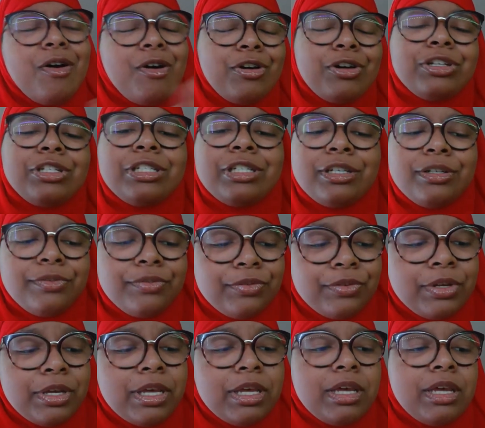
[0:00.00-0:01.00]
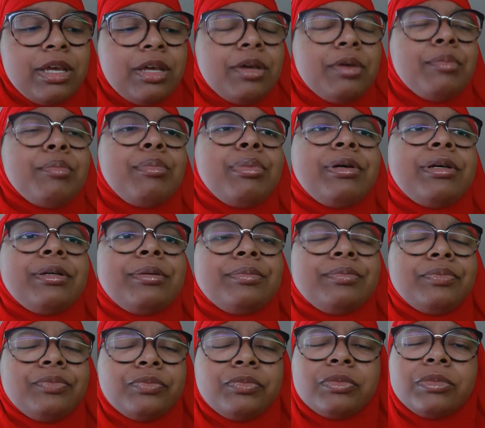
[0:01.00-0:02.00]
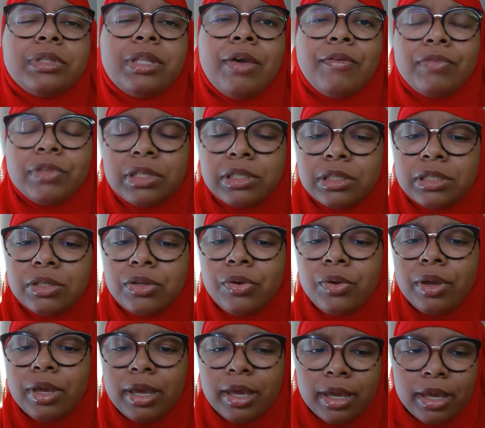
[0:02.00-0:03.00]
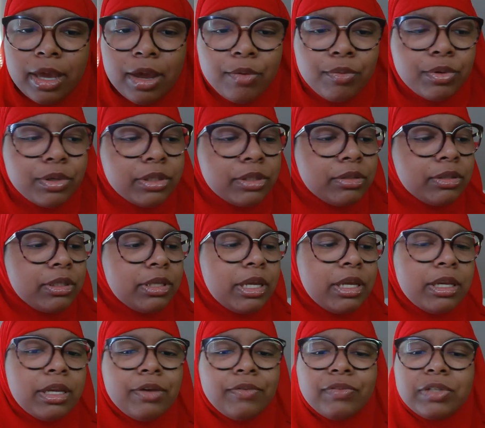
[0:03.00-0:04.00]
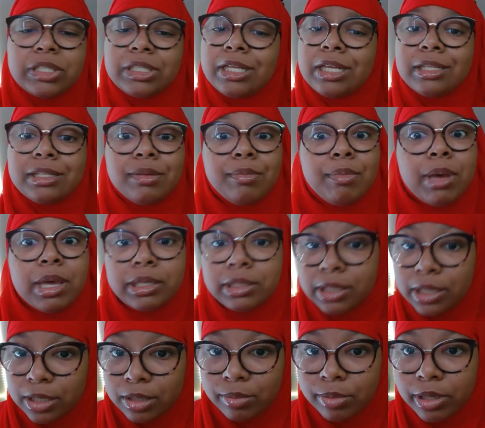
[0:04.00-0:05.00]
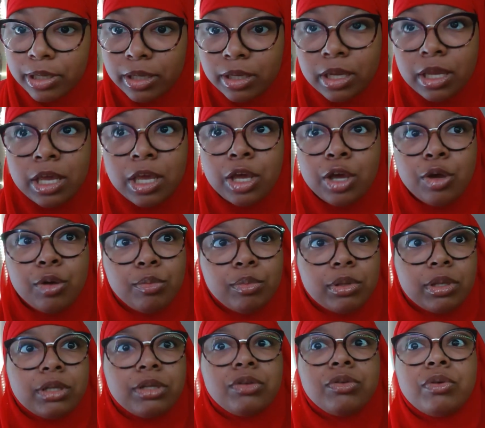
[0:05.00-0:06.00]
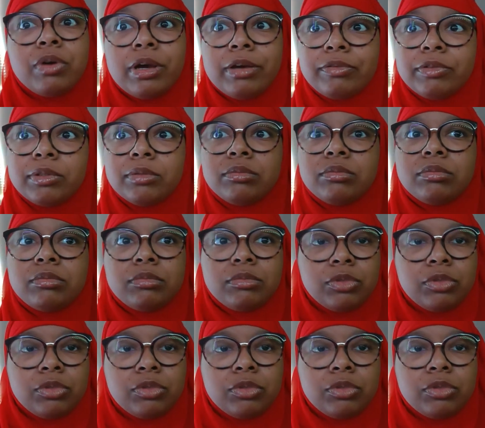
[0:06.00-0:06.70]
shift. But Netflix is okay. I wouldn't say Netflix has the best anime, but they do have some